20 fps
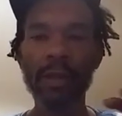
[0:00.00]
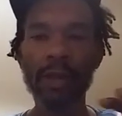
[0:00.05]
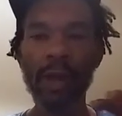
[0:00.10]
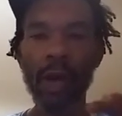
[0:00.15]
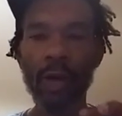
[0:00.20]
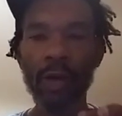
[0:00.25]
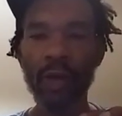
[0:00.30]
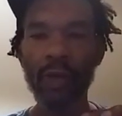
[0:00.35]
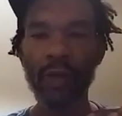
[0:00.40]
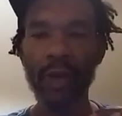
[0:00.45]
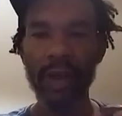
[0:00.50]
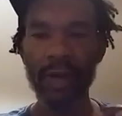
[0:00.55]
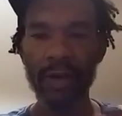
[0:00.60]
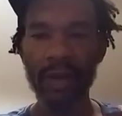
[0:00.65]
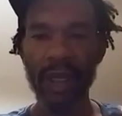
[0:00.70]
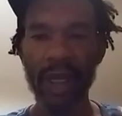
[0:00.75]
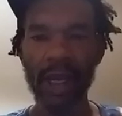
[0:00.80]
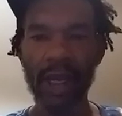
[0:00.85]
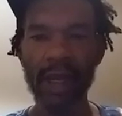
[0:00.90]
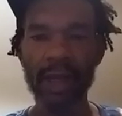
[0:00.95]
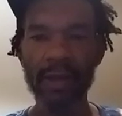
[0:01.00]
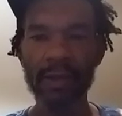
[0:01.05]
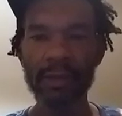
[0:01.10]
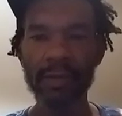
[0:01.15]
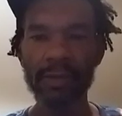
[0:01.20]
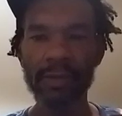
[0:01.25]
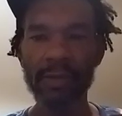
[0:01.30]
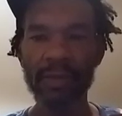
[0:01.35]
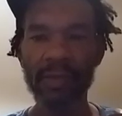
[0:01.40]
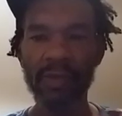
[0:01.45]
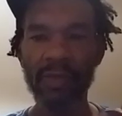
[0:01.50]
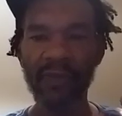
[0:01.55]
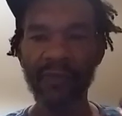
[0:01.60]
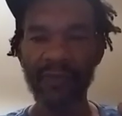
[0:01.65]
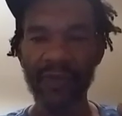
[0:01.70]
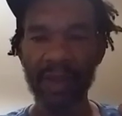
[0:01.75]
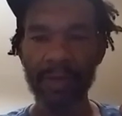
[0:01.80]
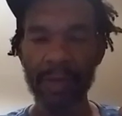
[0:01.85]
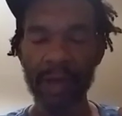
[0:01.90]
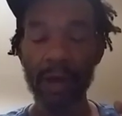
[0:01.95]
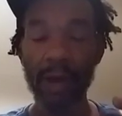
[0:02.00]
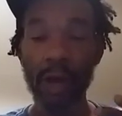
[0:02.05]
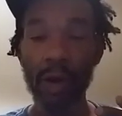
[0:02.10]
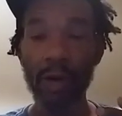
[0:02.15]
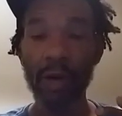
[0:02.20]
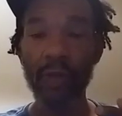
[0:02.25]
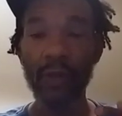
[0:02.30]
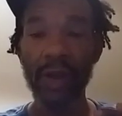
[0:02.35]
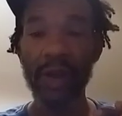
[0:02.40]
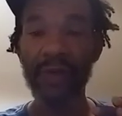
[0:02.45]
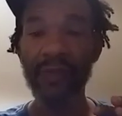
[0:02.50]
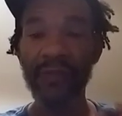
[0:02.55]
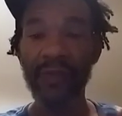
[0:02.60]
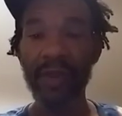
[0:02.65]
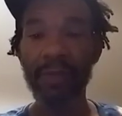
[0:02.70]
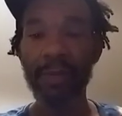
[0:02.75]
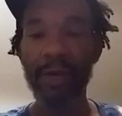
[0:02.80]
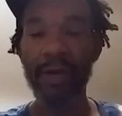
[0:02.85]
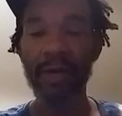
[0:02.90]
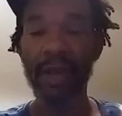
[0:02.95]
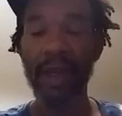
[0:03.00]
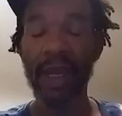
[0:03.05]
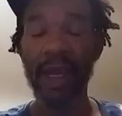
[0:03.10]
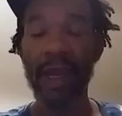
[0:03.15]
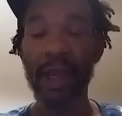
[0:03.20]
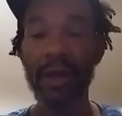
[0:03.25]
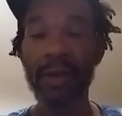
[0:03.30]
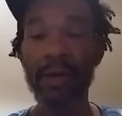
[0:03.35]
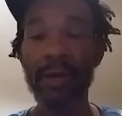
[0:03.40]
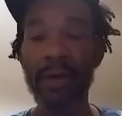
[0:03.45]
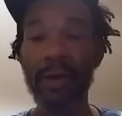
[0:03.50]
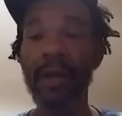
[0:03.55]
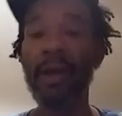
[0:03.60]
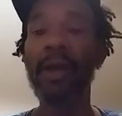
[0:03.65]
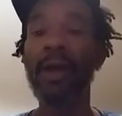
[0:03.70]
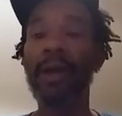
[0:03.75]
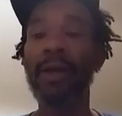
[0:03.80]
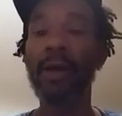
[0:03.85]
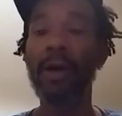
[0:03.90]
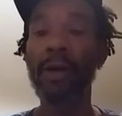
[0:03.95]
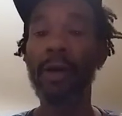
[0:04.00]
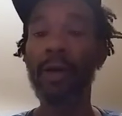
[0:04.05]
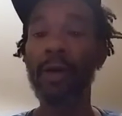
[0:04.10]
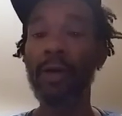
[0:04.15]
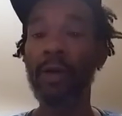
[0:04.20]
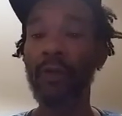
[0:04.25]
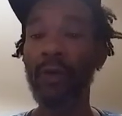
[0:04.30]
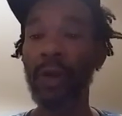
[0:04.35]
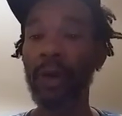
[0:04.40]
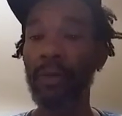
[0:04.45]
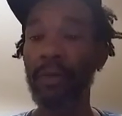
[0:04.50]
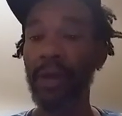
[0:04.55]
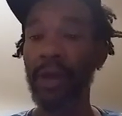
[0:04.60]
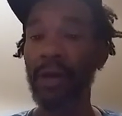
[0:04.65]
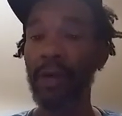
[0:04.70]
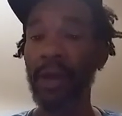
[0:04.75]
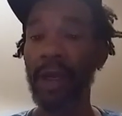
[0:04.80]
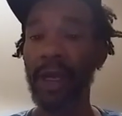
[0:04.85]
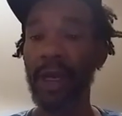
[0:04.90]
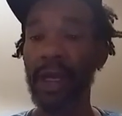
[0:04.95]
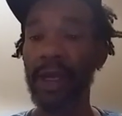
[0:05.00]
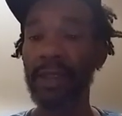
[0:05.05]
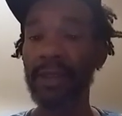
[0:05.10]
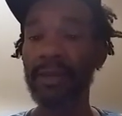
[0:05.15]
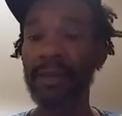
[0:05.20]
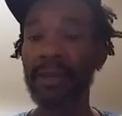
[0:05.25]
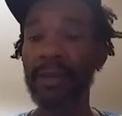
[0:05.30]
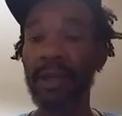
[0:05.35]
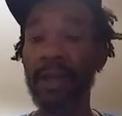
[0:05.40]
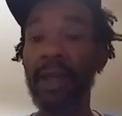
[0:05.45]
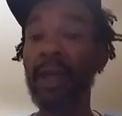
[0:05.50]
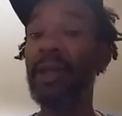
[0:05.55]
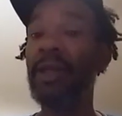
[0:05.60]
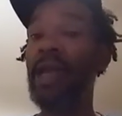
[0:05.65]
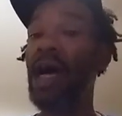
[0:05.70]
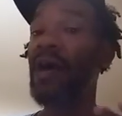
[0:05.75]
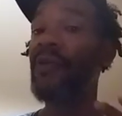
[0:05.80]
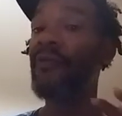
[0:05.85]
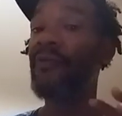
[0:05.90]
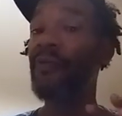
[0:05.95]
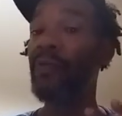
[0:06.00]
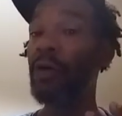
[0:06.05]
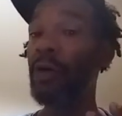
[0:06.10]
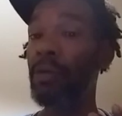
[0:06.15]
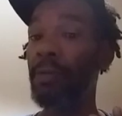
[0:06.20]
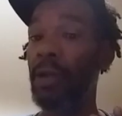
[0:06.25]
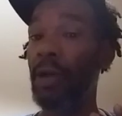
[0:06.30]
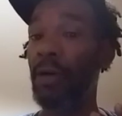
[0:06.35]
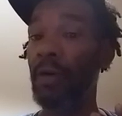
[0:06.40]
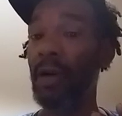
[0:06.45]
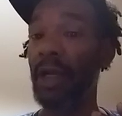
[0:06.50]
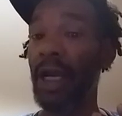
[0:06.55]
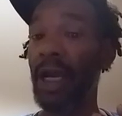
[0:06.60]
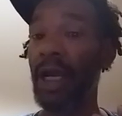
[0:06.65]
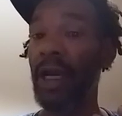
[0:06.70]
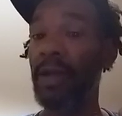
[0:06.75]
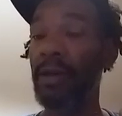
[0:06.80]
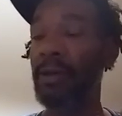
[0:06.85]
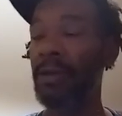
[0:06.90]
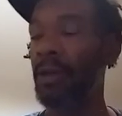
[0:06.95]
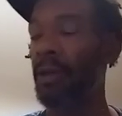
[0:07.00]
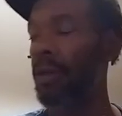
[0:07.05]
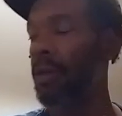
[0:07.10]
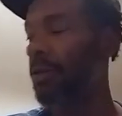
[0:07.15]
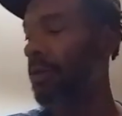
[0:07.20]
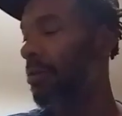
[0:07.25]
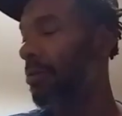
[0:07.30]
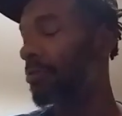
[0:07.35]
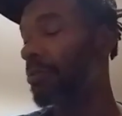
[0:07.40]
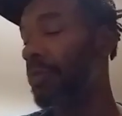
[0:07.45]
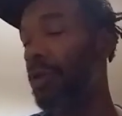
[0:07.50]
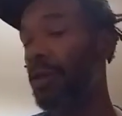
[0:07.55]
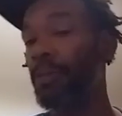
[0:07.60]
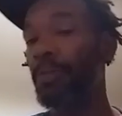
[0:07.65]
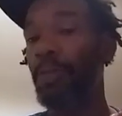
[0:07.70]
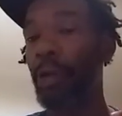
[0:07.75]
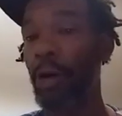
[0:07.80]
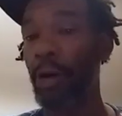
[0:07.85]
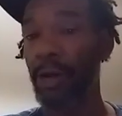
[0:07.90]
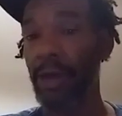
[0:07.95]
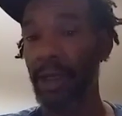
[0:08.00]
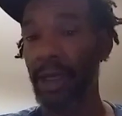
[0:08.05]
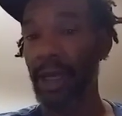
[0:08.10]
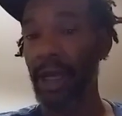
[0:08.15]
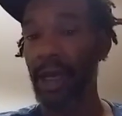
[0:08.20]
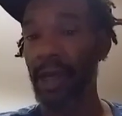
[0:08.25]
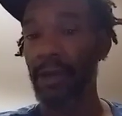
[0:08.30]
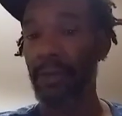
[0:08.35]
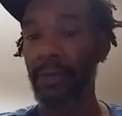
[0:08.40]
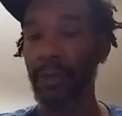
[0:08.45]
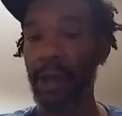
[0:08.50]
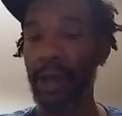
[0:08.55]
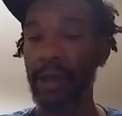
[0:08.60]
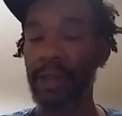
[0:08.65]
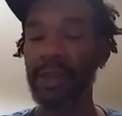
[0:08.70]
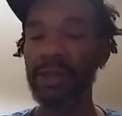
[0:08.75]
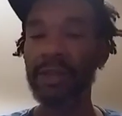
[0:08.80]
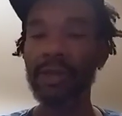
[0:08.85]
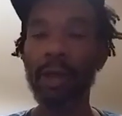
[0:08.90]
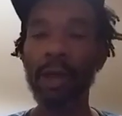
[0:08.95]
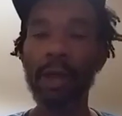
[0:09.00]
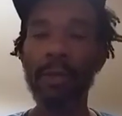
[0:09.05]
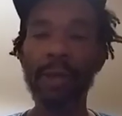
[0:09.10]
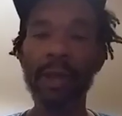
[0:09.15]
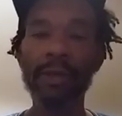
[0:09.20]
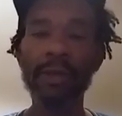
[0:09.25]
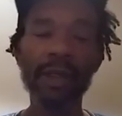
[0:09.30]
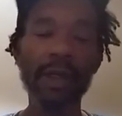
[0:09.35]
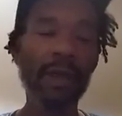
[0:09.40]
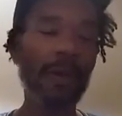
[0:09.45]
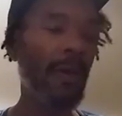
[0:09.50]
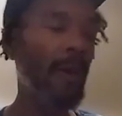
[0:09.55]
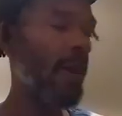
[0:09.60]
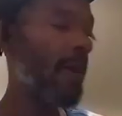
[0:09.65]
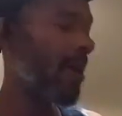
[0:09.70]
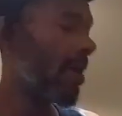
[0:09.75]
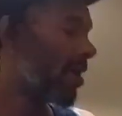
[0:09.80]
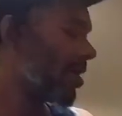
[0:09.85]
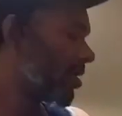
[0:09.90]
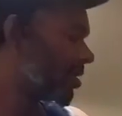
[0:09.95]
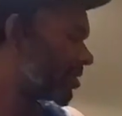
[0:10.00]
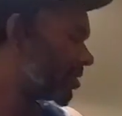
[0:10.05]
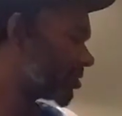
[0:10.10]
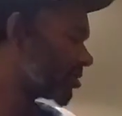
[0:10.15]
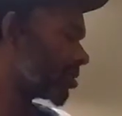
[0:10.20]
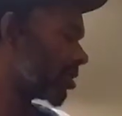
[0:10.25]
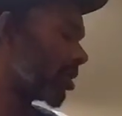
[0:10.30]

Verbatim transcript: co-creator God, female co-creator female God, and y'all co-creator male gods, not full-blown God, but a part of God, right? Let's talk about that. Let's